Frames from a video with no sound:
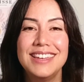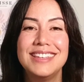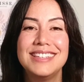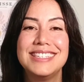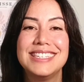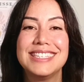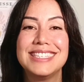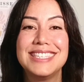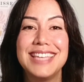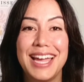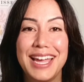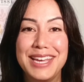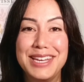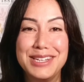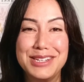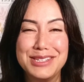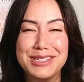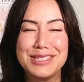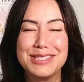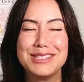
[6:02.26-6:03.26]

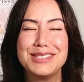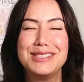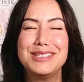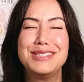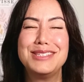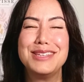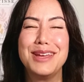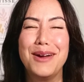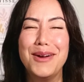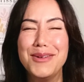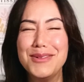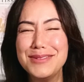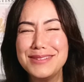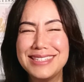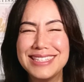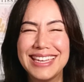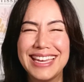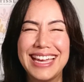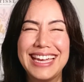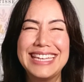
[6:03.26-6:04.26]
Designers,
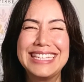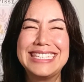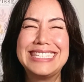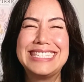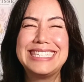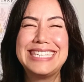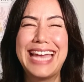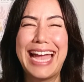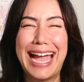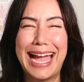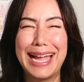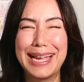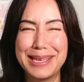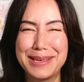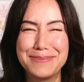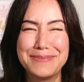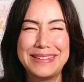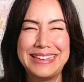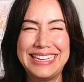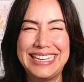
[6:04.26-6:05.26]
don't attack
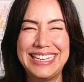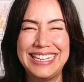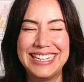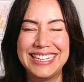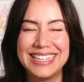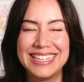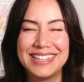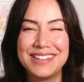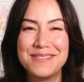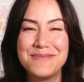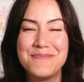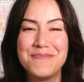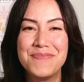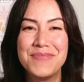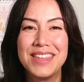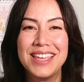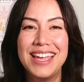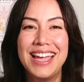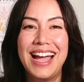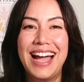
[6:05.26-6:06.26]
me.
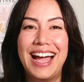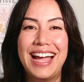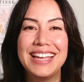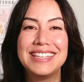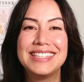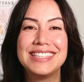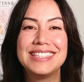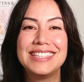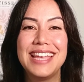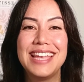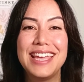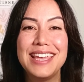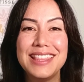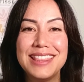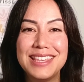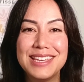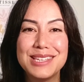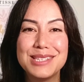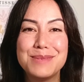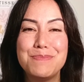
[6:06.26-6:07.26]
I say
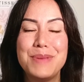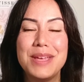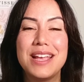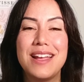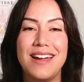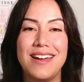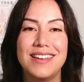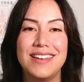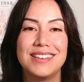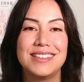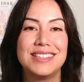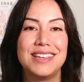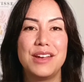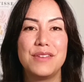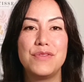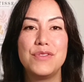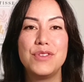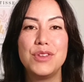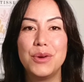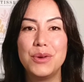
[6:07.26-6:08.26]
this because
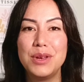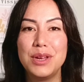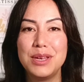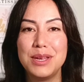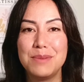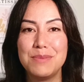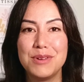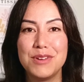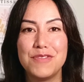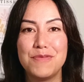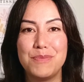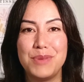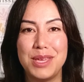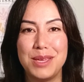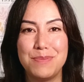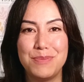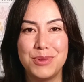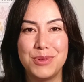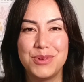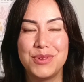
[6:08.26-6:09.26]
I've known a number of
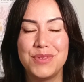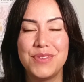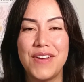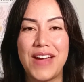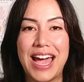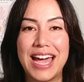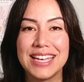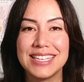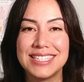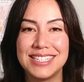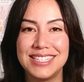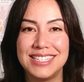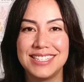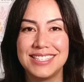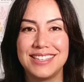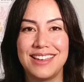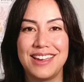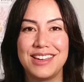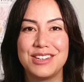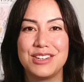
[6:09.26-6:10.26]
people who've asked a
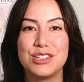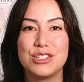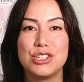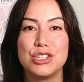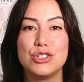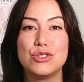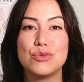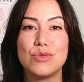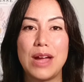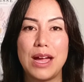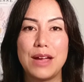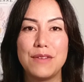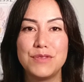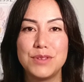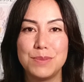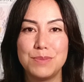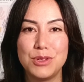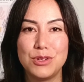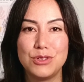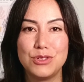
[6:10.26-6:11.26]
designer to draft
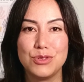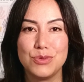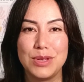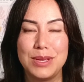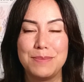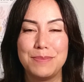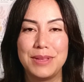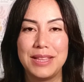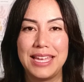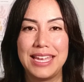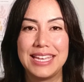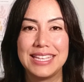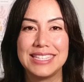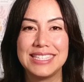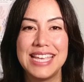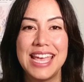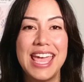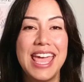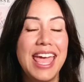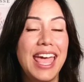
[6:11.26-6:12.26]
up their dream plans
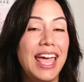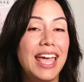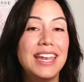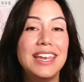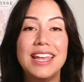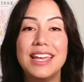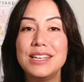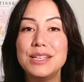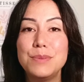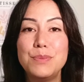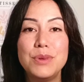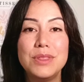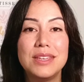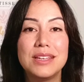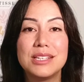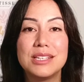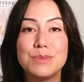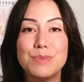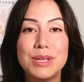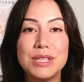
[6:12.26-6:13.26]
and end up with
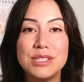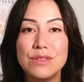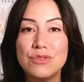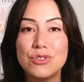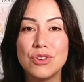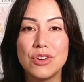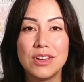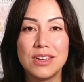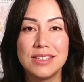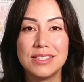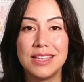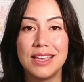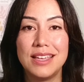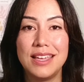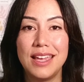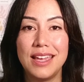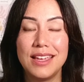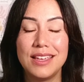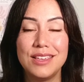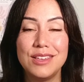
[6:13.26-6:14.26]
expensive drawings they
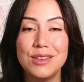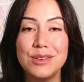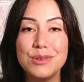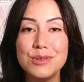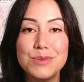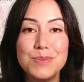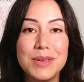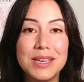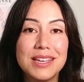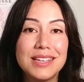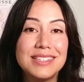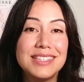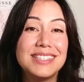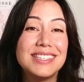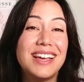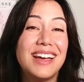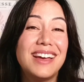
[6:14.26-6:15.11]
can't use because it's